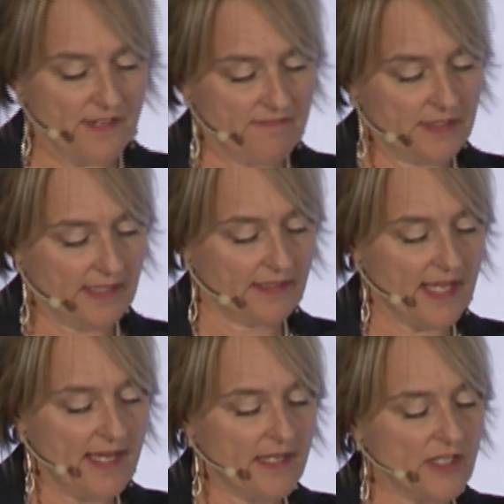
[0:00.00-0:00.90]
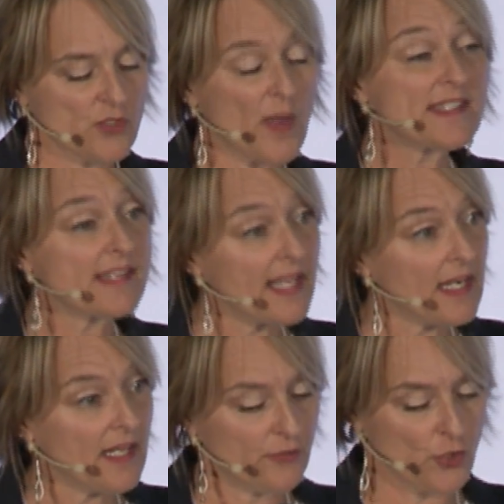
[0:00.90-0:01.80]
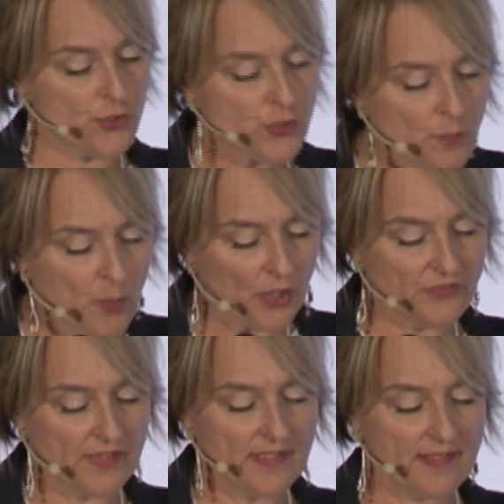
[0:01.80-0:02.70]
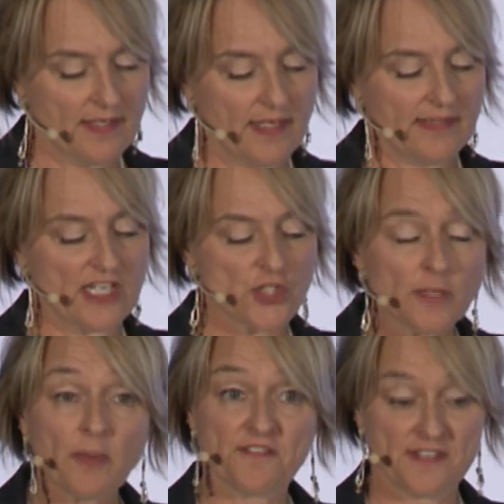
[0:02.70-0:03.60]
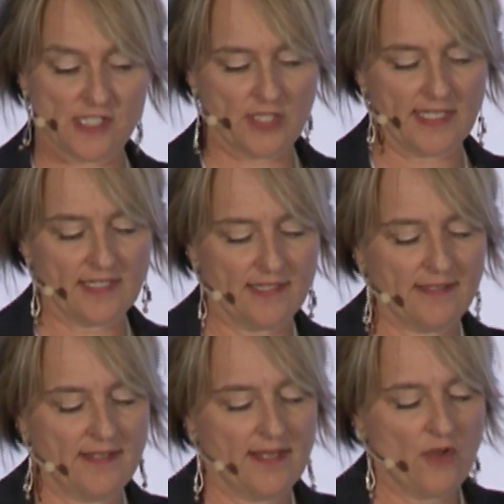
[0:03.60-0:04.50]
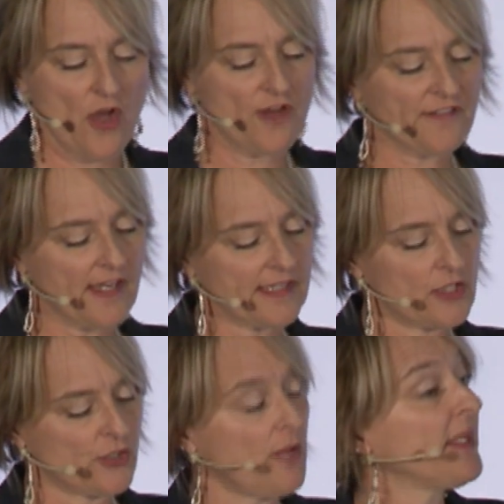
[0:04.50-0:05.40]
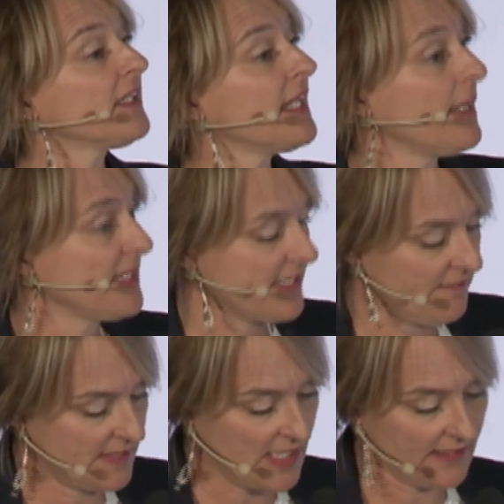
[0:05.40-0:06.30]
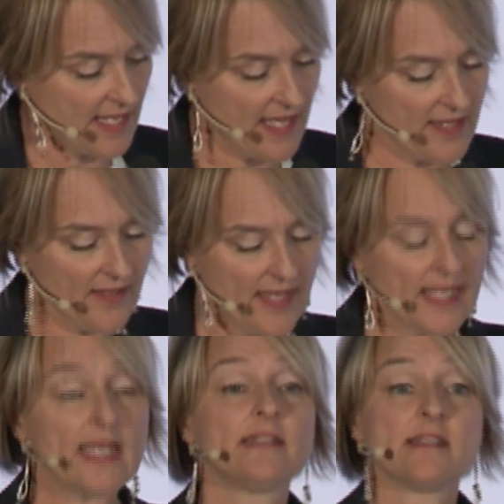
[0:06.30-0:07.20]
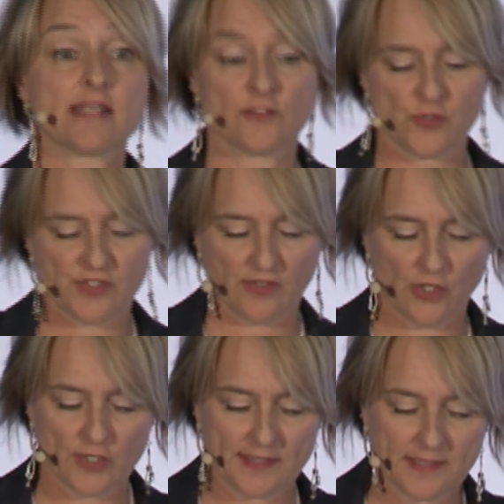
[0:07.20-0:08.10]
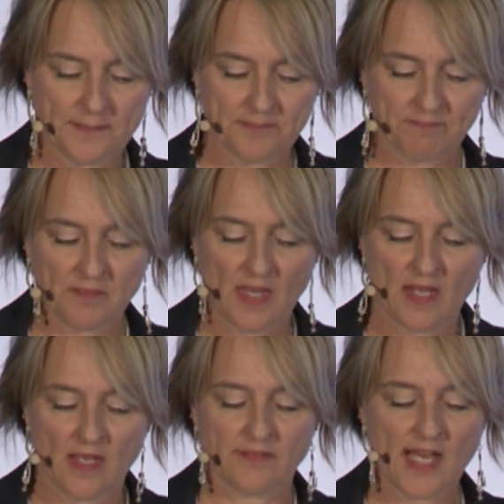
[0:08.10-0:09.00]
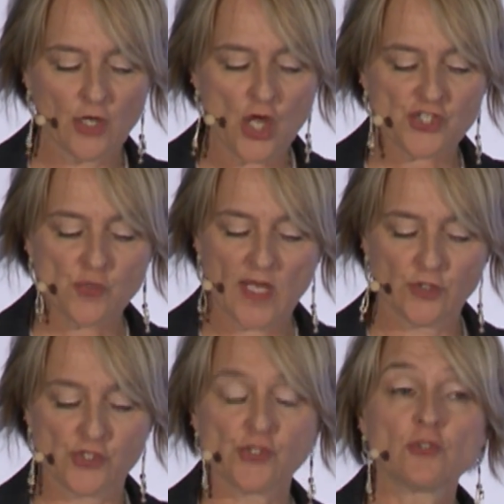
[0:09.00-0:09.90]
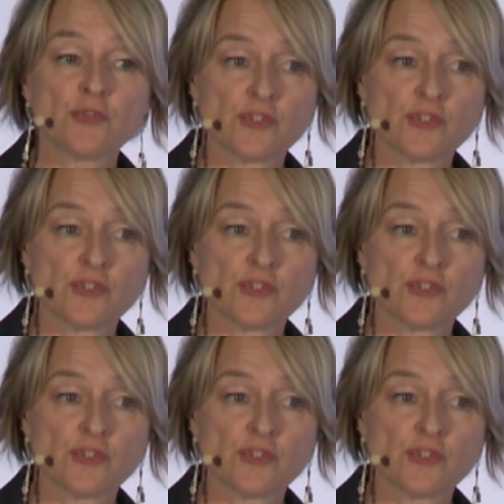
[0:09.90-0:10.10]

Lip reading: support the YWVA's mission, which is to support young professionals working in the field of veterinary medicine